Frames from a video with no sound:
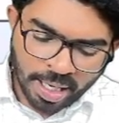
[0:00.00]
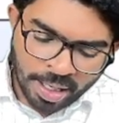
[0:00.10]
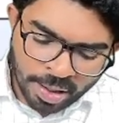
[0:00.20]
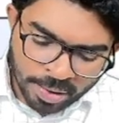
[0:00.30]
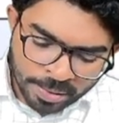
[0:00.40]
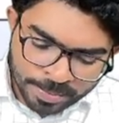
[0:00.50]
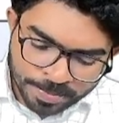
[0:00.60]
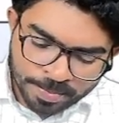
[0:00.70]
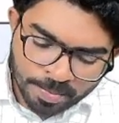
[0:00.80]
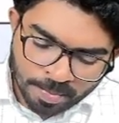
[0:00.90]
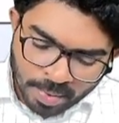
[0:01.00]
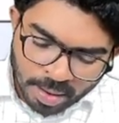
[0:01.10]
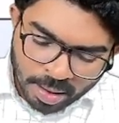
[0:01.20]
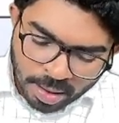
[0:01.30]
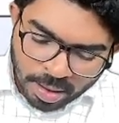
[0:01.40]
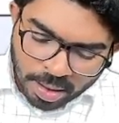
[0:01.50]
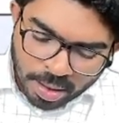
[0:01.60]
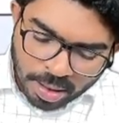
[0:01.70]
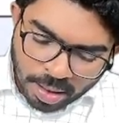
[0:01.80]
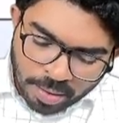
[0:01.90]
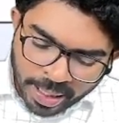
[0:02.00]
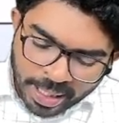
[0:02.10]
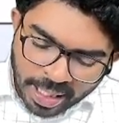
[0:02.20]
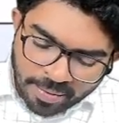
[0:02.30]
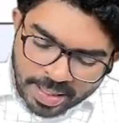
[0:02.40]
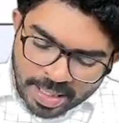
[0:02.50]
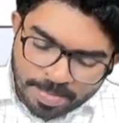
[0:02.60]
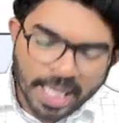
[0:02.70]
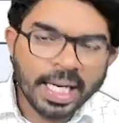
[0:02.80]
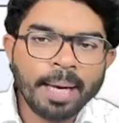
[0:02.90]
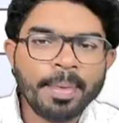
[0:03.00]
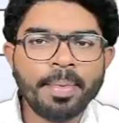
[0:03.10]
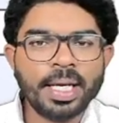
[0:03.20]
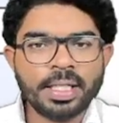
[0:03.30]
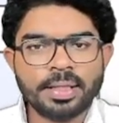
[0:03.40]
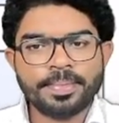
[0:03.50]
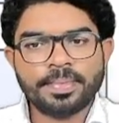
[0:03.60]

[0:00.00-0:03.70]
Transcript: endo. 20 hours is my time limitation